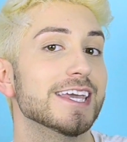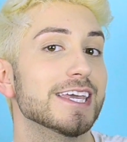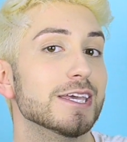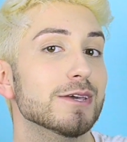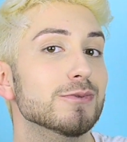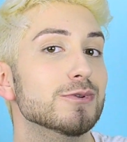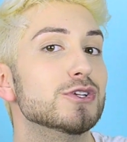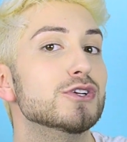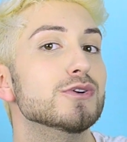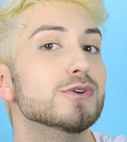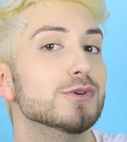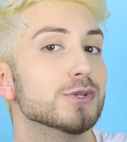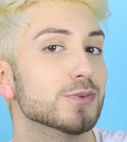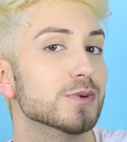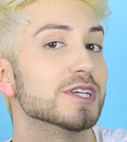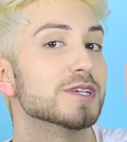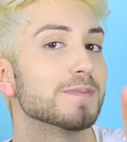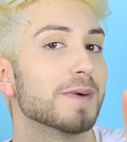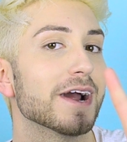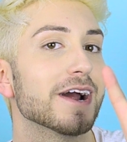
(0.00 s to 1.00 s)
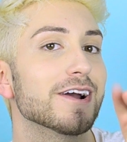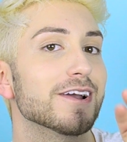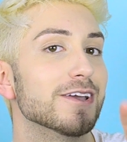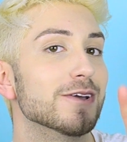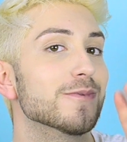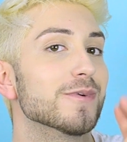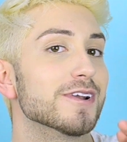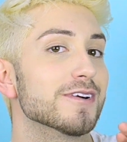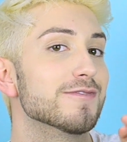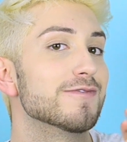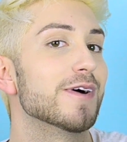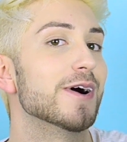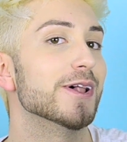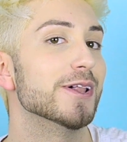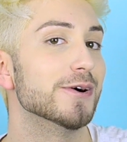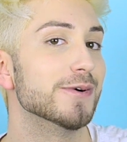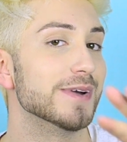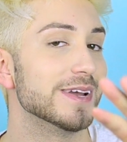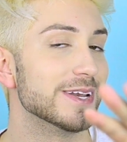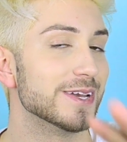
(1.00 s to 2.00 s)
You choose which part you want to
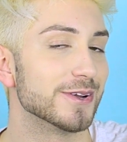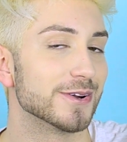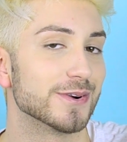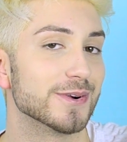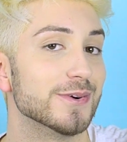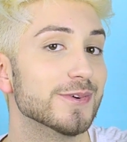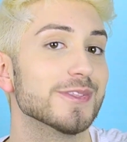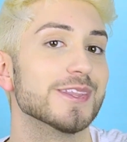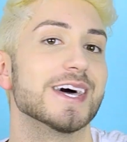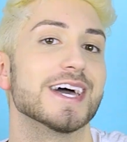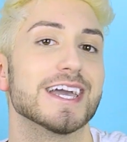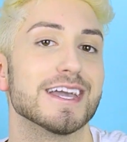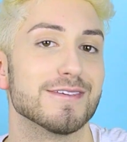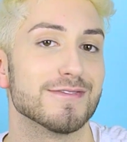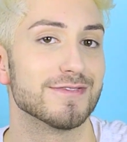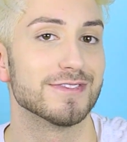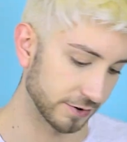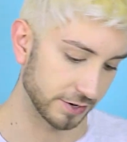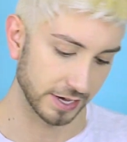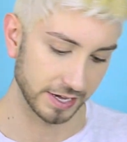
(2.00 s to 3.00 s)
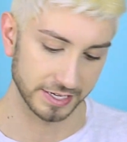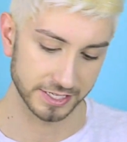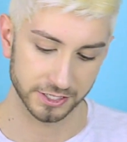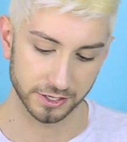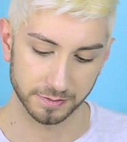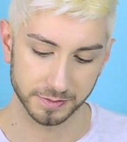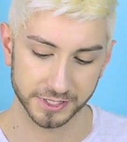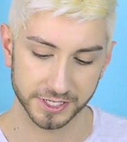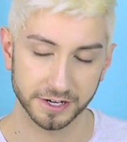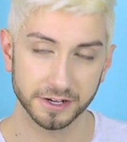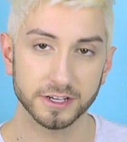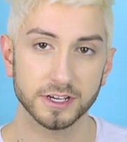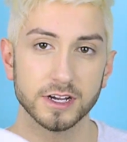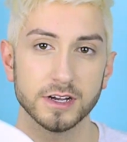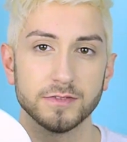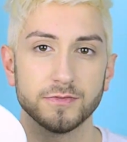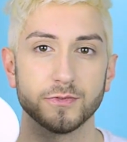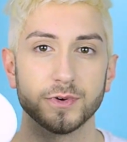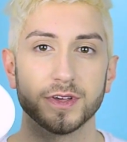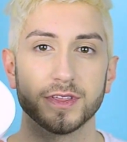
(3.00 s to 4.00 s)
follow in your own life. Okay, so I'm starting
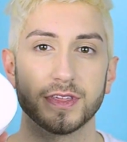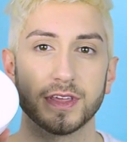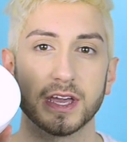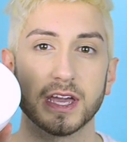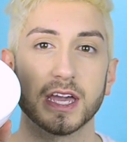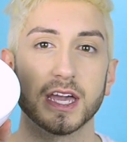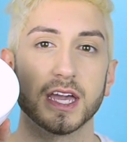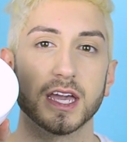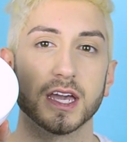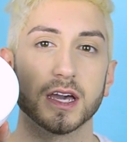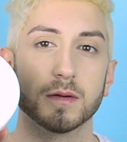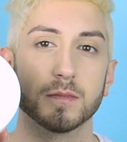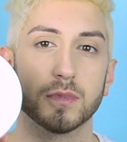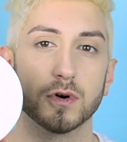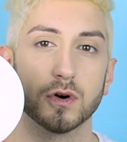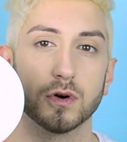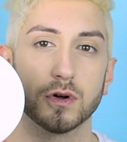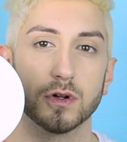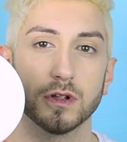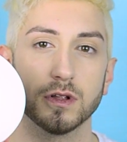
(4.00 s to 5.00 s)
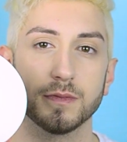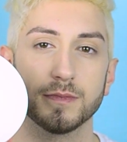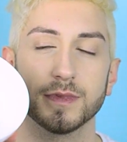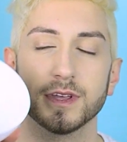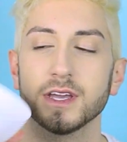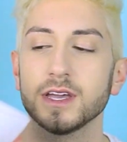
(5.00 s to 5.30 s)
off with a bowl.